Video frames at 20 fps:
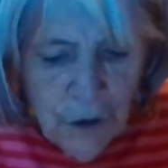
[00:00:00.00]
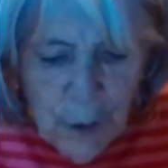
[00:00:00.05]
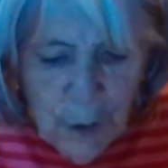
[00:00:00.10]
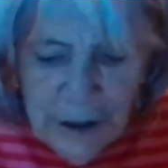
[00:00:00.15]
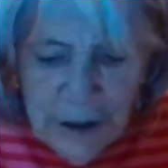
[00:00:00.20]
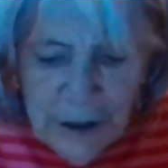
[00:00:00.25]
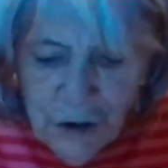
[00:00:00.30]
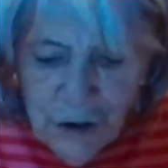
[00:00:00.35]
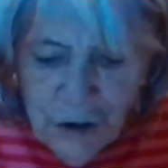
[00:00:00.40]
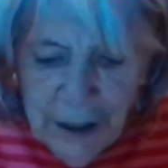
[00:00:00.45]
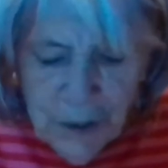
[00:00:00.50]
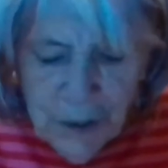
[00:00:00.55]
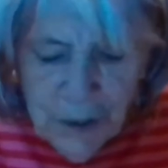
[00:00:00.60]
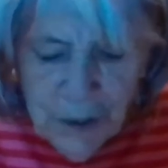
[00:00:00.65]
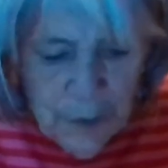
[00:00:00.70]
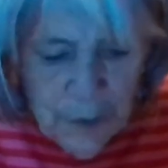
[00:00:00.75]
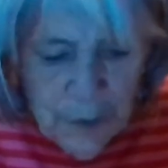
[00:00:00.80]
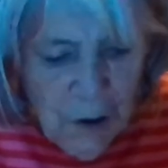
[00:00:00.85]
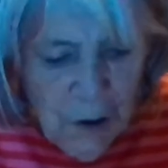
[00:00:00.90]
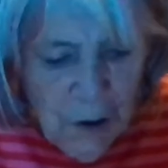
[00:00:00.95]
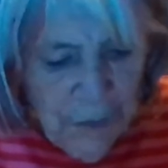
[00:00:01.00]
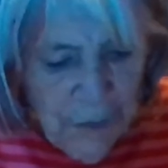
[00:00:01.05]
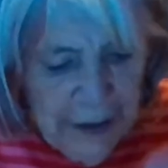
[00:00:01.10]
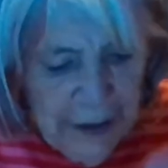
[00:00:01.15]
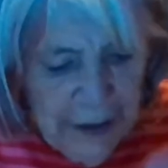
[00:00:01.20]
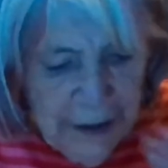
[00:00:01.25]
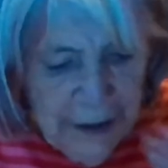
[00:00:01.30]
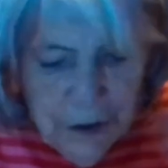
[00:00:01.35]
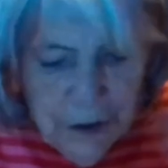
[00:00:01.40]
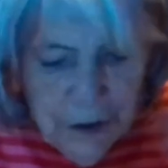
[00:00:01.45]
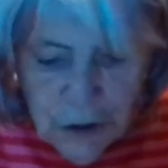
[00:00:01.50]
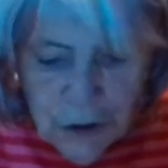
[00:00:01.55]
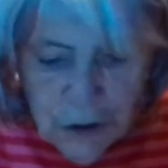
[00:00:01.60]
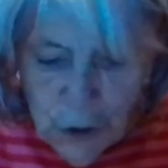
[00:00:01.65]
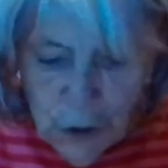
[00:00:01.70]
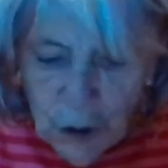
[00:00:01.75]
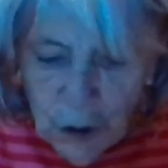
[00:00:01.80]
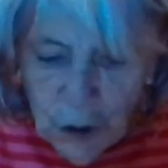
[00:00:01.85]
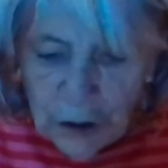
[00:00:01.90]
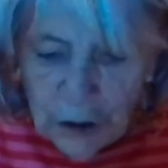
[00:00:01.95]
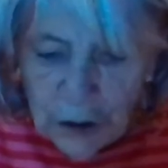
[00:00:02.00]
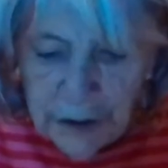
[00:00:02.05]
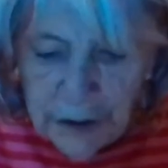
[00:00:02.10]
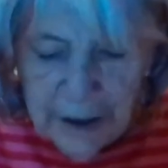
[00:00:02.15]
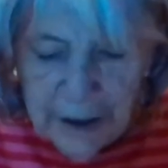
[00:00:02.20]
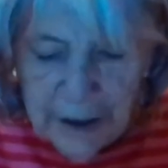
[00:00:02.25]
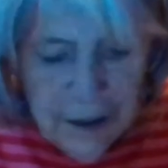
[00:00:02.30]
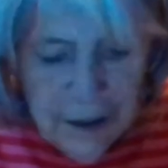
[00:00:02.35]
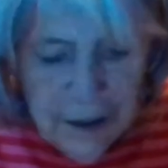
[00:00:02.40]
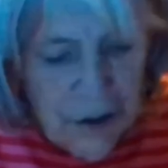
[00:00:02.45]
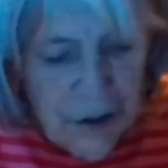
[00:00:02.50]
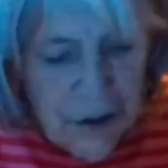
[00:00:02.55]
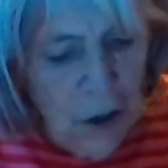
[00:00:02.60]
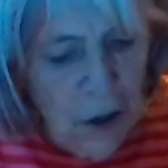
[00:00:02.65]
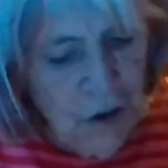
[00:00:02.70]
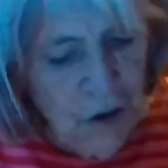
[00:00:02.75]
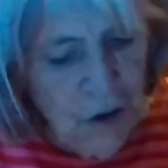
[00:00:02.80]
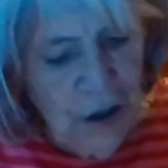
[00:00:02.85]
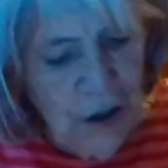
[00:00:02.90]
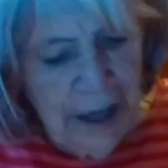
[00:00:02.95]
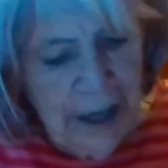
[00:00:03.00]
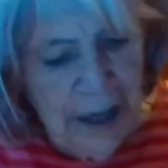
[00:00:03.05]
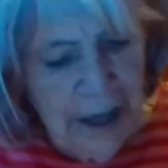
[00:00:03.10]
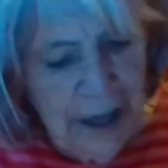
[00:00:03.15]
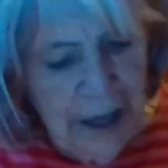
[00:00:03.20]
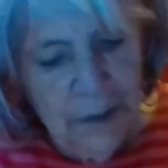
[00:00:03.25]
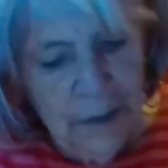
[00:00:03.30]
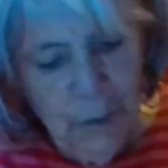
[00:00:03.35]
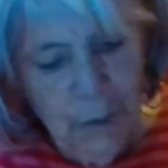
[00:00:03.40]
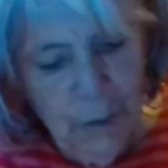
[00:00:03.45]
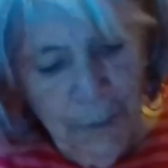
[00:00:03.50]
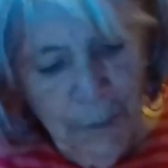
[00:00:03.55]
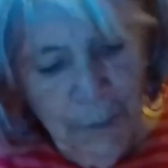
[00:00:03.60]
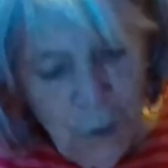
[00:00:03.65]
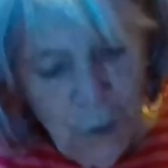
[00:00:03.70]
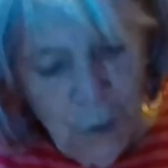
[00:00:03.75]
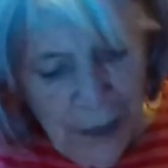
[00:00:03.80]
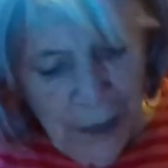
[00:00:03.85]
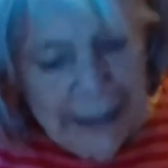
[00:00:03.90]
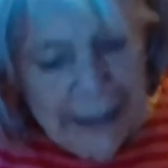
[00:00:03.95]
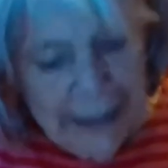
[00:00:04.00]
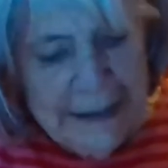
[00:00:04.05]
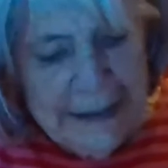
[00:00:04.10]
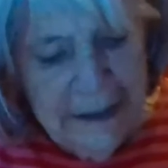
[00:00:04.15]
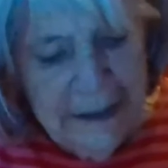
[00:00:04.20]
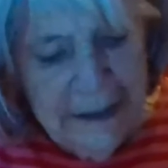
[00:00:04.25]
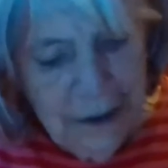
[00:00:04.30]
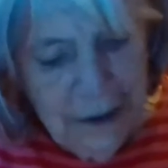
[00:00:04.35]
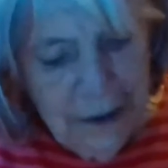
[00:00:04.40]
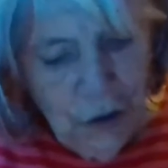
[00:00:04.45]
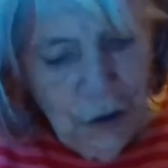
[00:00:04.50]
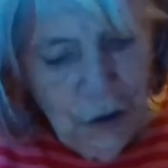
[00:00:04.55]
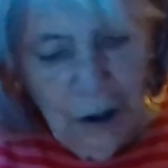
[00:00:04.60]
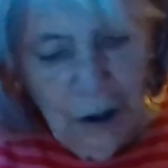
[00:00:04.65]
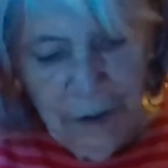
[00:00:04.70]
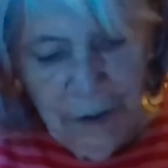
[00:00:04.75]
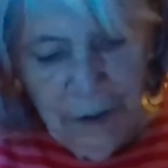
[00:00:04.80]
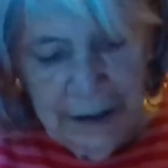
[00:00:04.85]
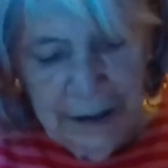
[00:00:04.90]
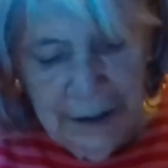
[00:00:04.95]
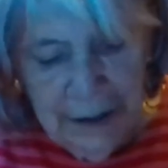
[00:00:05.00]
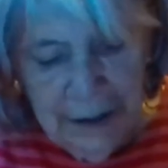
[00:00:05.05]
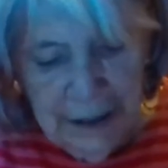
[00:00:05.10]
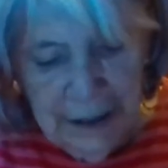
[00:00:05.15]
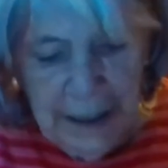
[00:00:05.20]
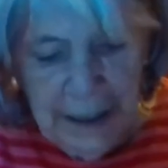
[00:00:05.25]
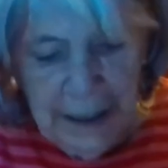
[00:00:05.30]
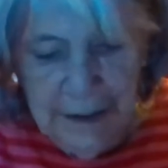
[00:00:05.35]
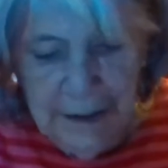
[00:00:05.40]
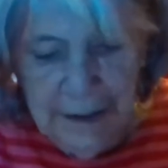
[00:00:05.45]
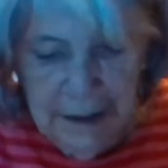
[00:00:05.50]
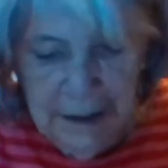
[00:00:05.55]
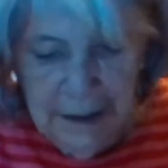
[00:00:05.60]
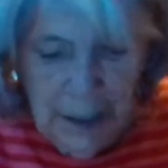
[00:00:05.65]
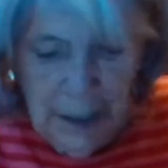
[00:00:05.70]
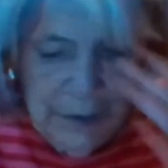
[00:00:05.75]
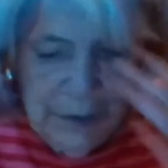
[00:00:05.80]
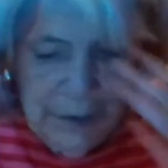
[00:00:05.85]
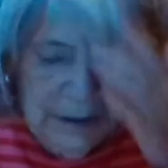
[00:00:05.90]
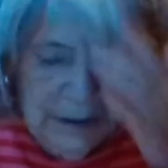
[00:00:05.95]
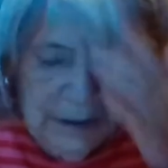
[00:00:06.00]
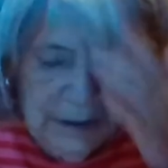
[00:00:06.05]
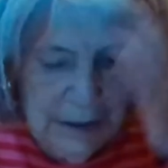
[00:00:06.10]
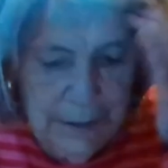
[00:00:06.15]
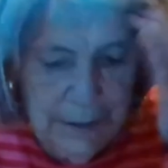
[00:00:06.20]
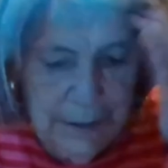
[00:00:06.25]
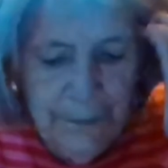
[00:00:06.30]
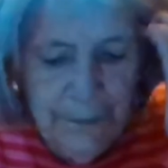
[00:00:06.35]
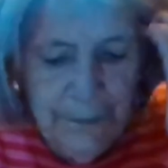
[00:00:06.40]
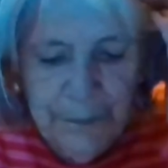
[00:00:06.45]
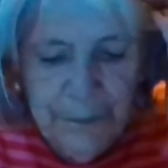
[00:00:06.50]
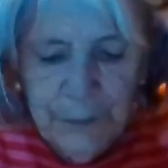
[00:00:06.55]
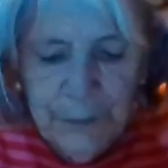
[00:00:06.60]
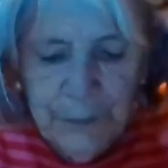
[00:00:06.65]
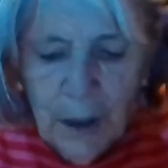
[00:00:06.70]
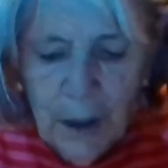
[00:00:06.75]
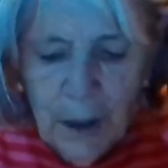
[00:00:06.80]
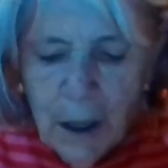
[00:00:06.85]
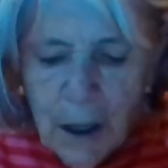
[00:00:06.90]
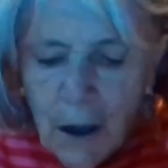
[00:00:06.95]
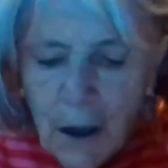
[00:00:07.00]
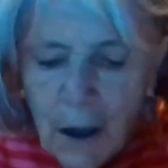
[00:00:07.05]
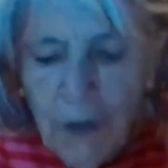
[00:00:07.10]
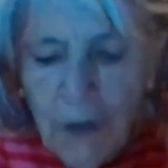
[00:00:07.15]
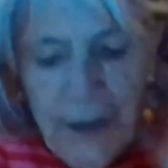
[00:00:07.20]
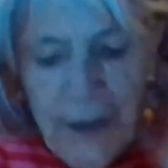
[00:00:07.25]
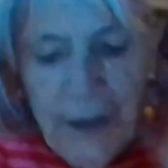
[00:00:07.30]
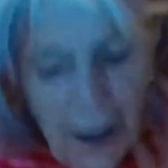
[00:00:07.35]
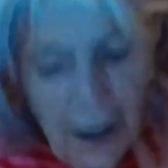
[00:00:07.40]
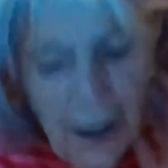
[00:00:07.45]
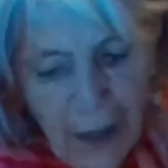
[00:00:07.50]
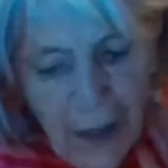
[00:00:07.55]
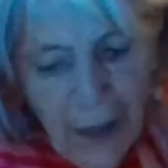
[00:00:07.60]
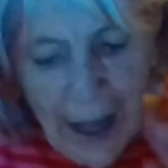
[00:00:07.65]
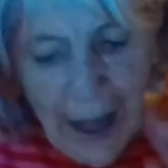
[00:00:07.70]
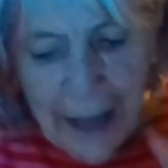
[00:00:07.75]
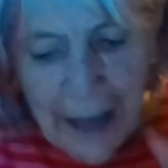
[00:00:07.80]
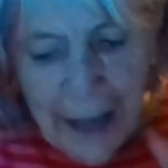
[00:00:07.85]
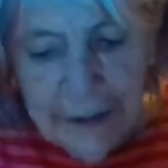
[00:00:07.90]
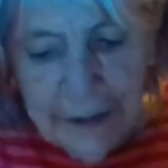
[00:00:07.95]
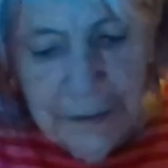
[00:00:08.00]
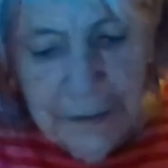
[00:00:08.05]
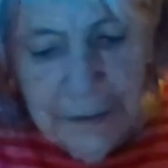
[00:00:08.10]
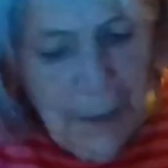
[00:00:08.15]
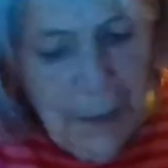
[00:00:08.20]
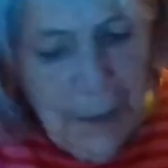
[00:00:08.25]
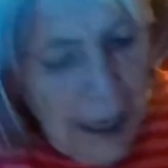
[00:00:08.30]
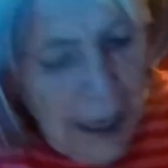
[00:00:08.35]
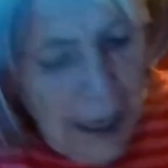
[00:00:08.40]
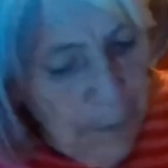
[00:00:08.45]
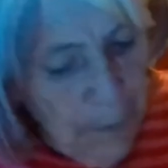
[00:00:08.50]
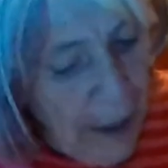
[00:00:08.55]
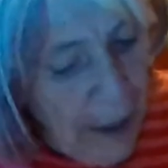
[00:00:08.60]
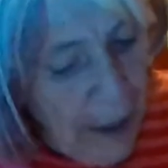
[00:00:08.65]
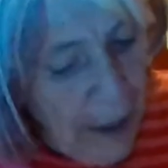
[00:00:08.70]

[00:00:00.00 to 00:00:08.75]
Jewishness was often understood and associated with morality, tolerance, and anti Semitism. On the other hand, my